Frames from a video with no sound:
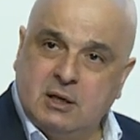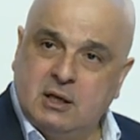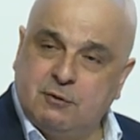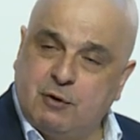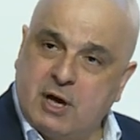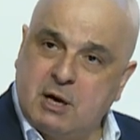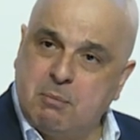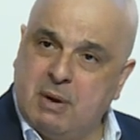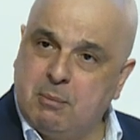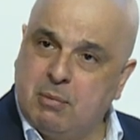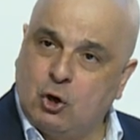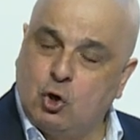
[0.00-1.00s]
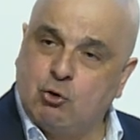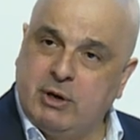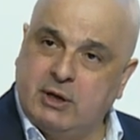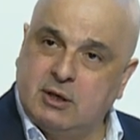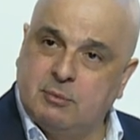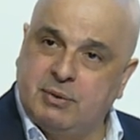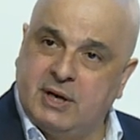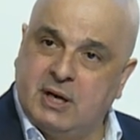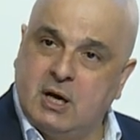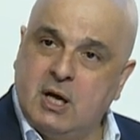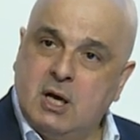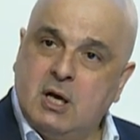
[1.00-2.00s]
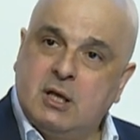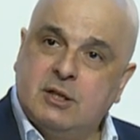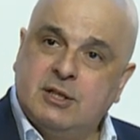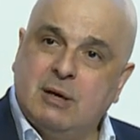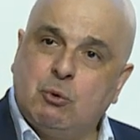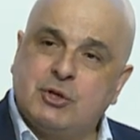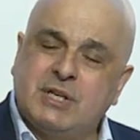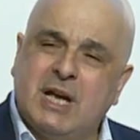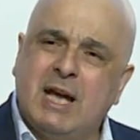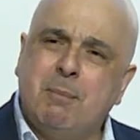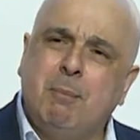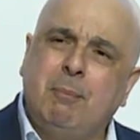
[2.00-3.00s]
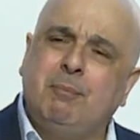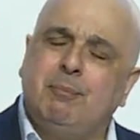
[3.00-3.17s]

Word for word: if I remember correctly, Pia, there was a,